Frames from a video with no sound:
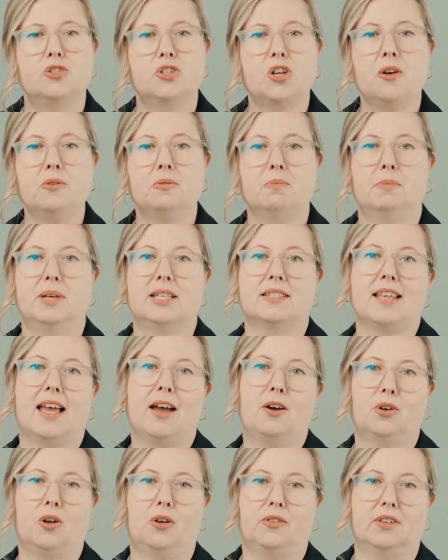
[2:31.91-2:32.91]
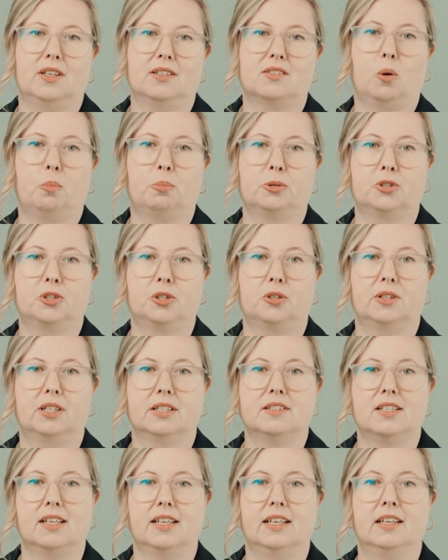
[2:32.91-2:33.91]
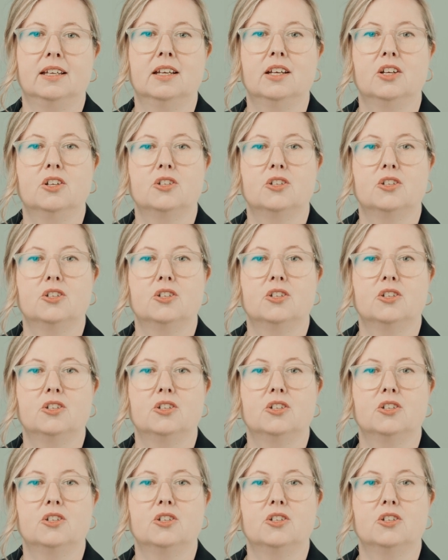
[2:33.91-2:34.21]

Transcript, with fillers: don't miss out on this opportunity